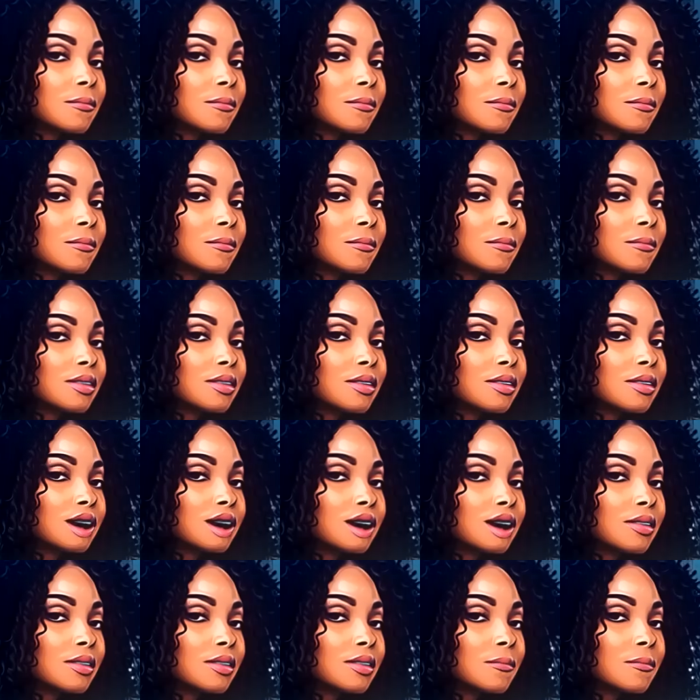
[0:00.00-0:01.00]
But at
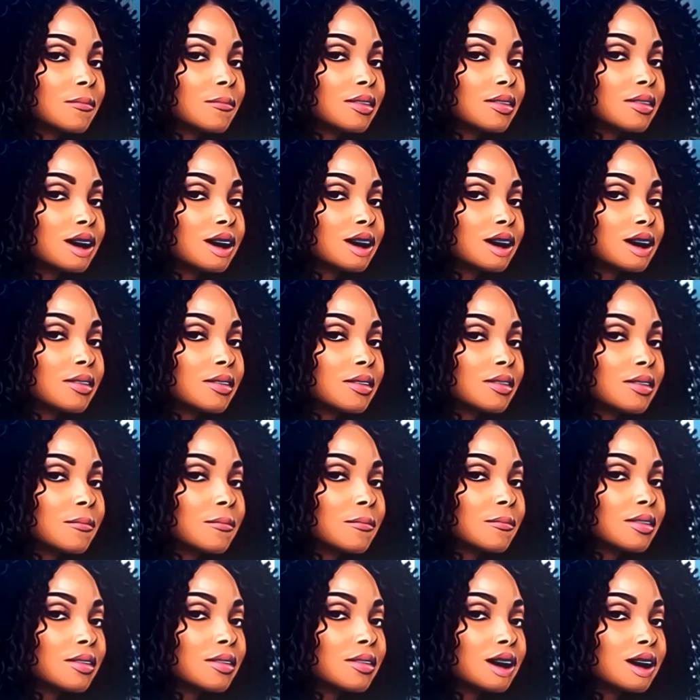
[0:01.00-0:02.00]
the same damn
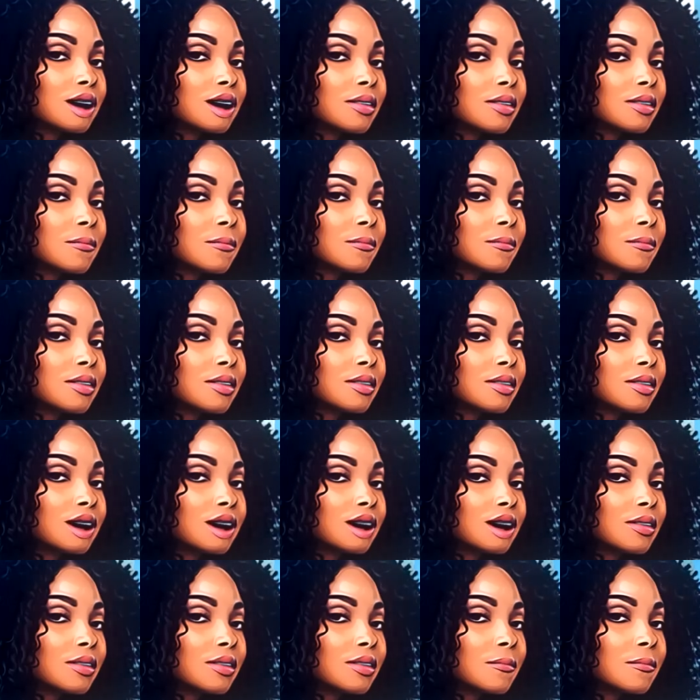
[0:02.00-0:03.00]
time, she's really
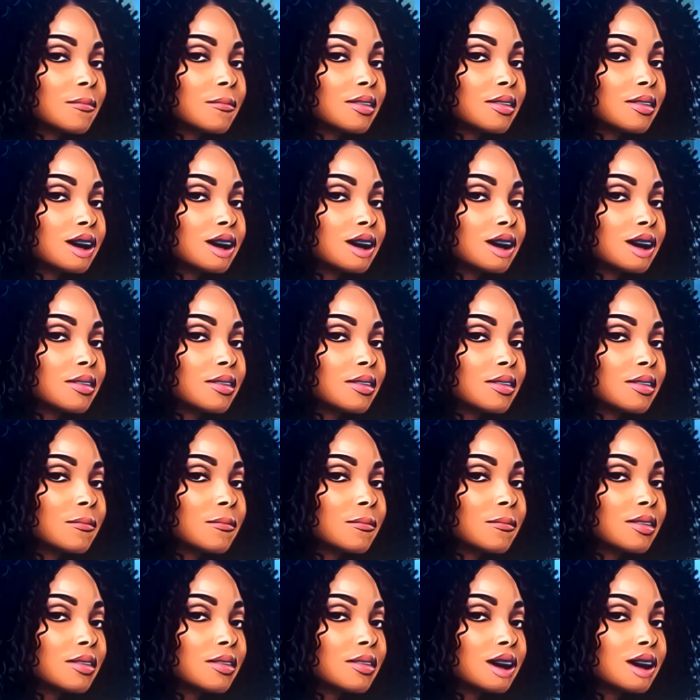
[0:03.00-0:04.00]
crying because of what
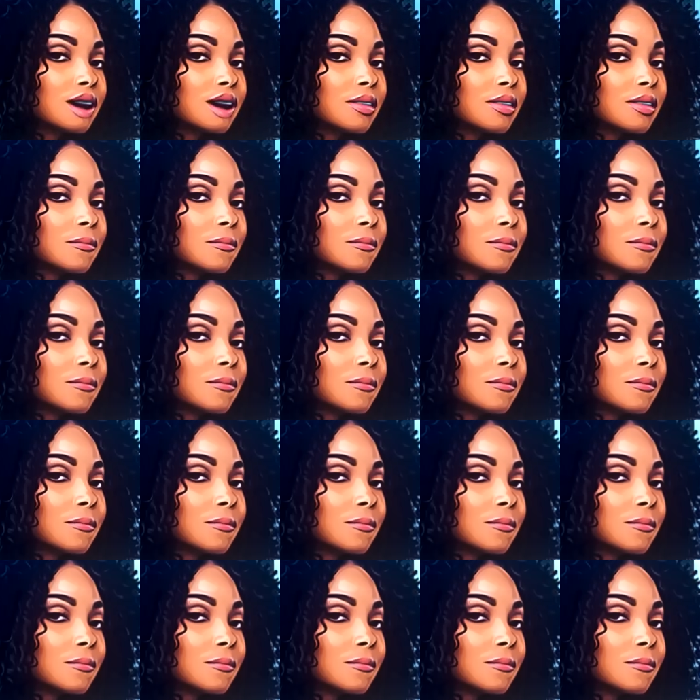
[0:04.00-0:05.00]
she's going through with
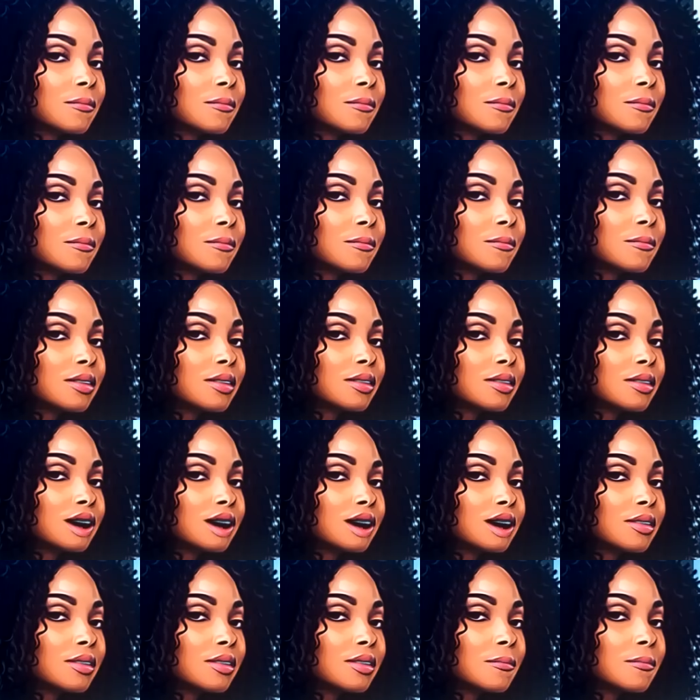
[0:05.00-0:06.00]
Ralph. So Kenya's
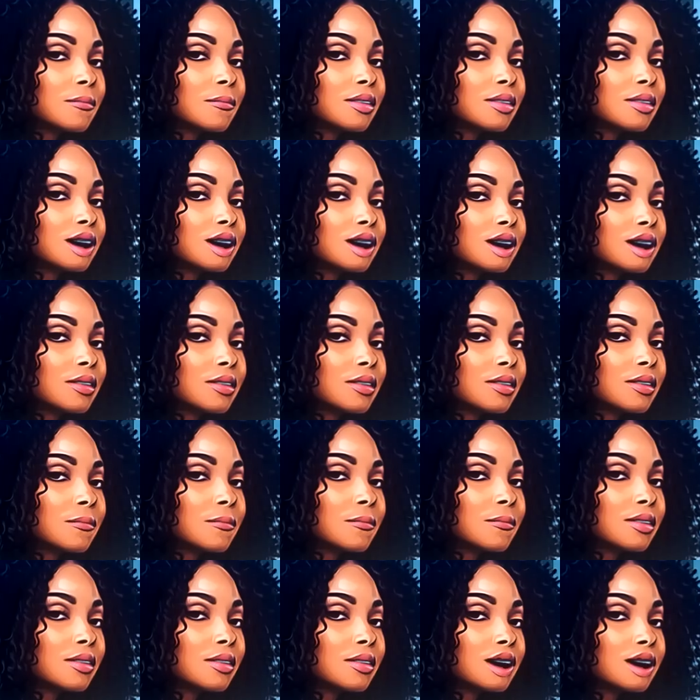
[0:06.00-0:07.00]
like, girl, we can just make her go
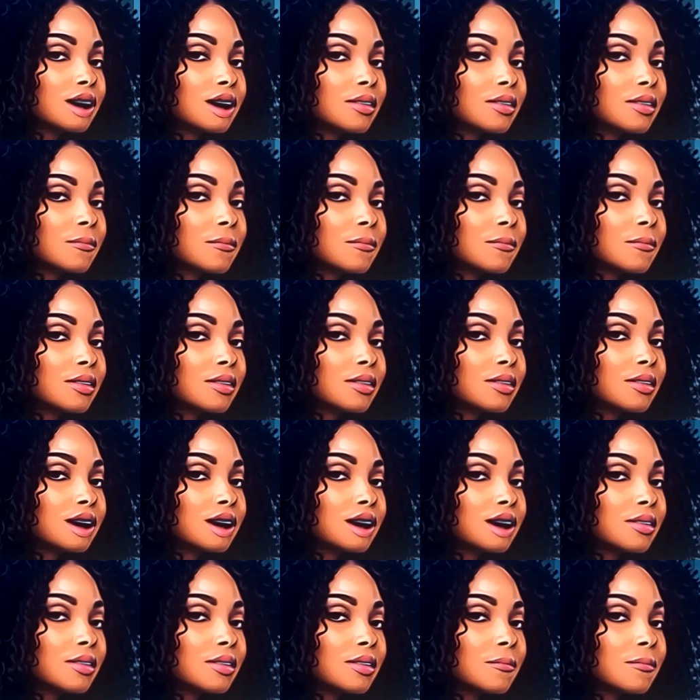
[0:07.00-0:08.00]
away. You
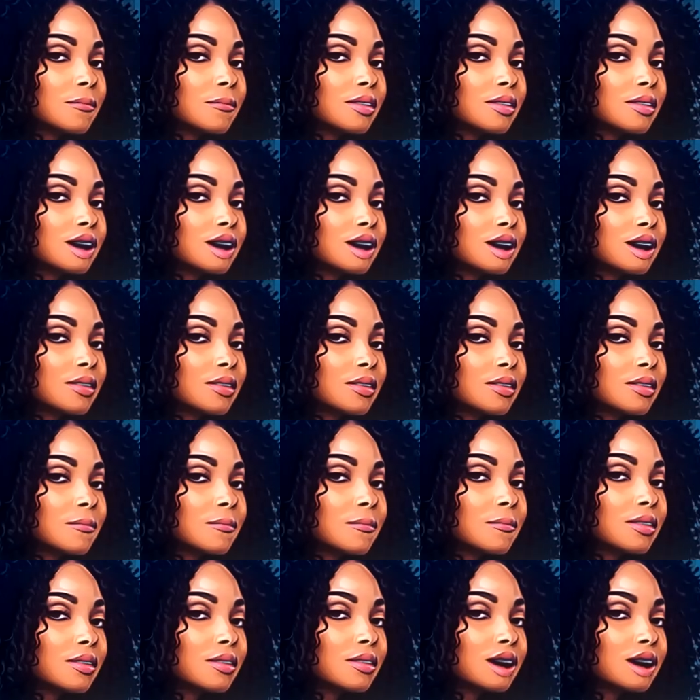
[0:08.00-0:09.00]
need a better lawyer.
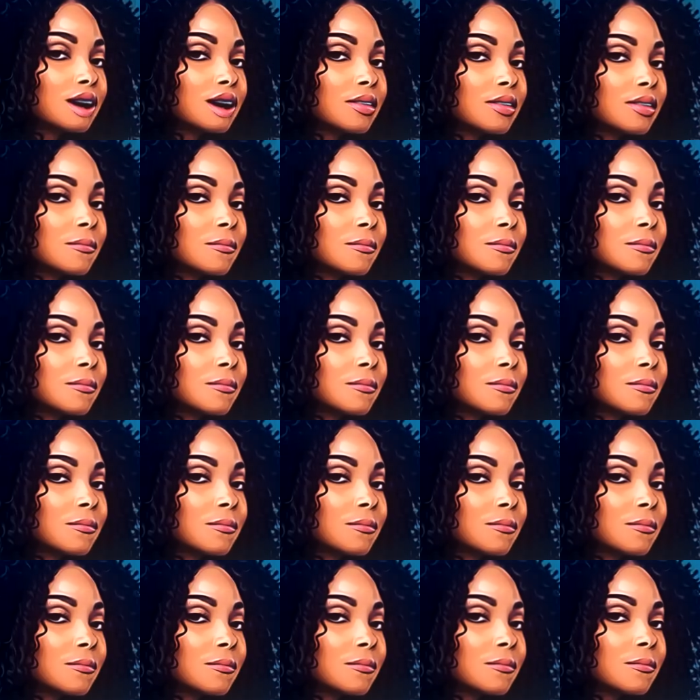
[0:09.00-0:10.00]
And
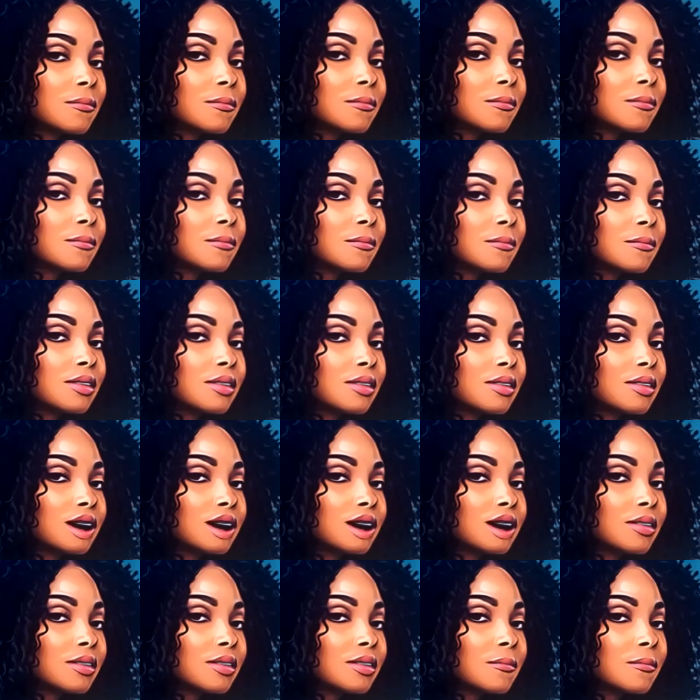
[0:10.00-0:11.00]
child, can you see if that
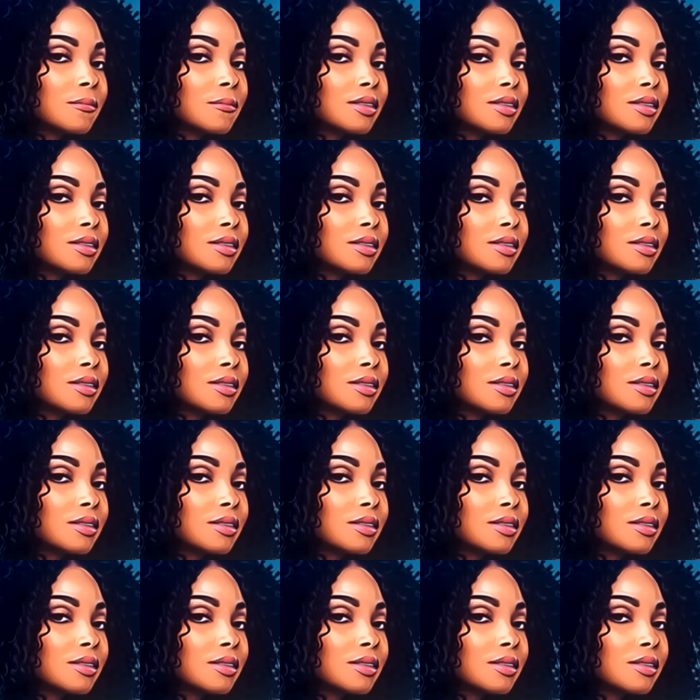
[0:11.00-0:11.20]
lawyer can